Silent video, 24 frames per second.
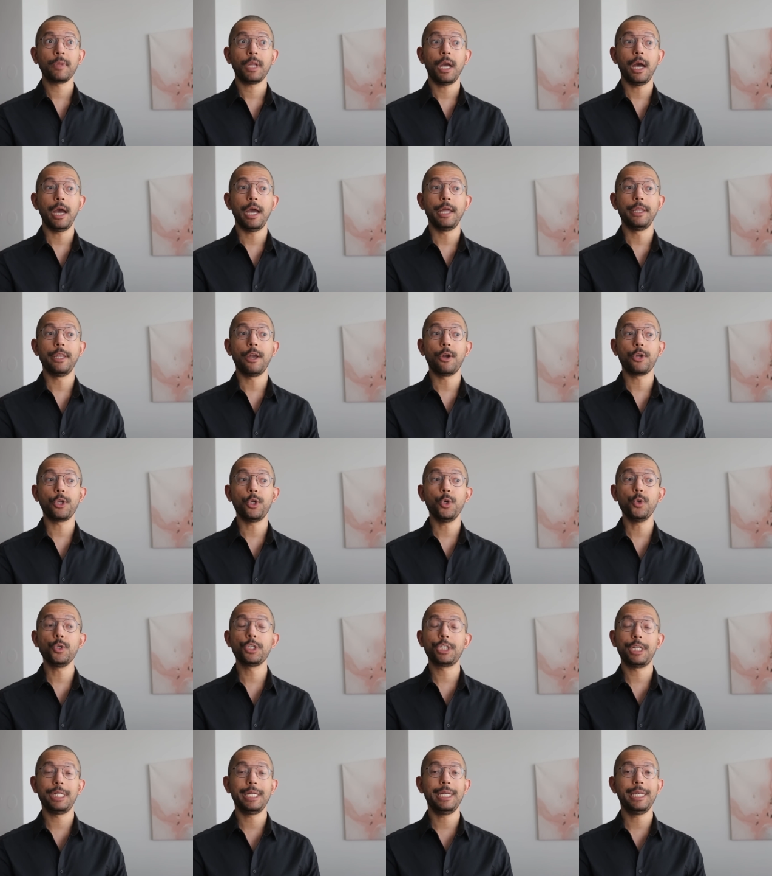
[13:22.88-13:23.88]
and they're
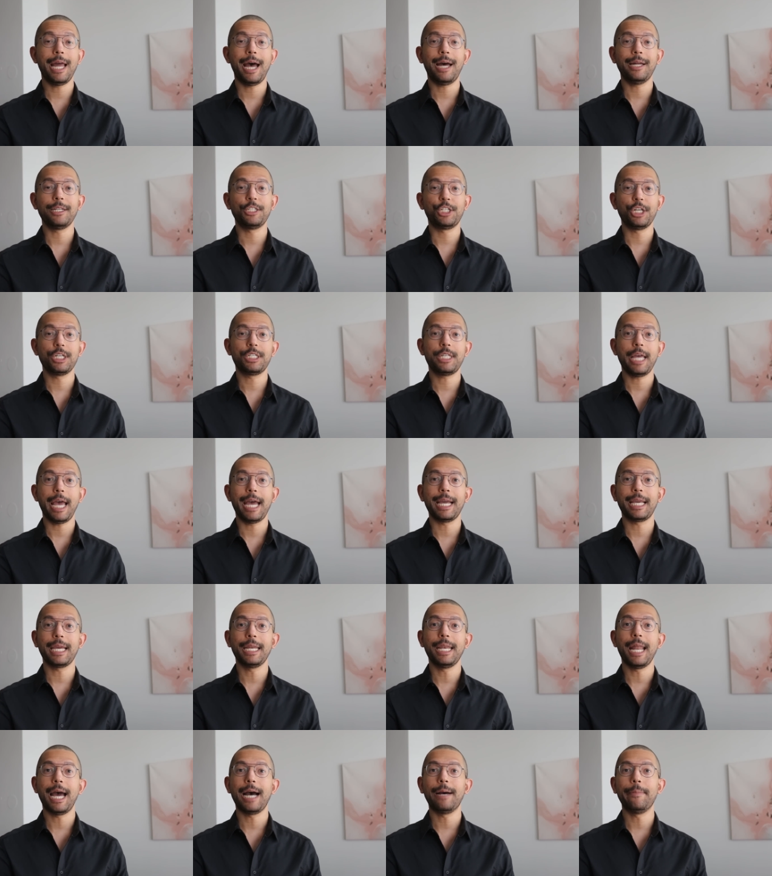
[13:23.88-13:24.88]
usually not just
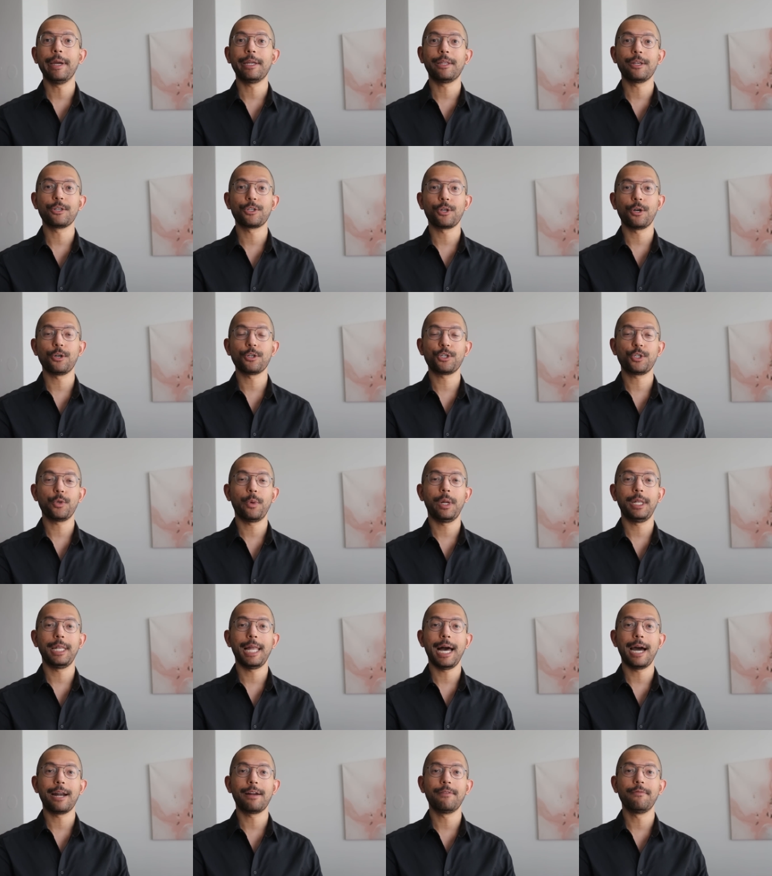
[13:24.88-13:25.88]
economic, there's also a
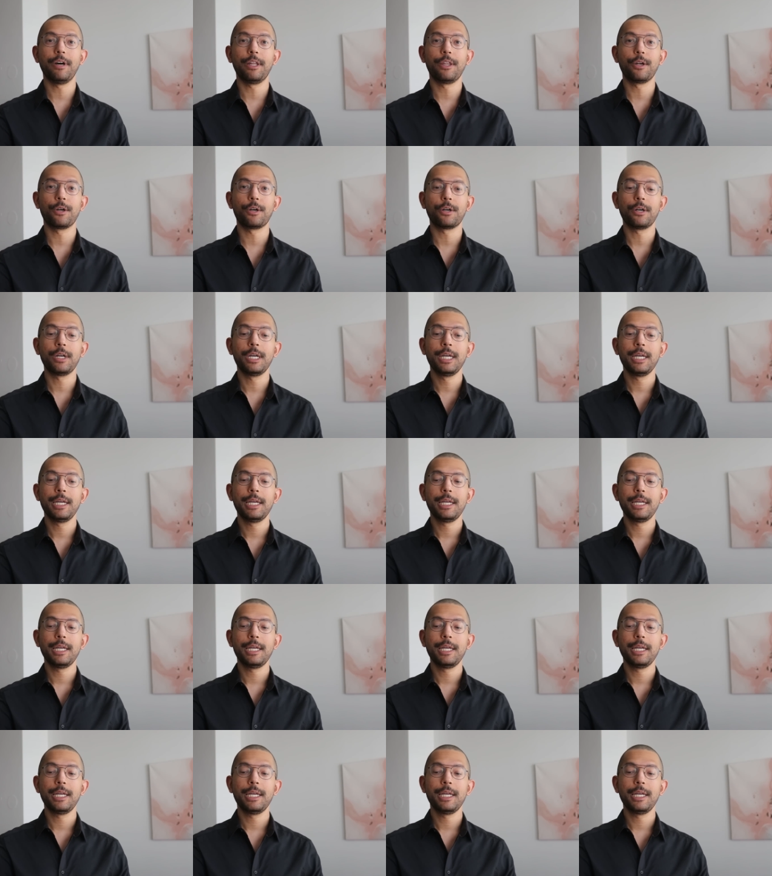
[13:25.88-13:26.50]
lot of other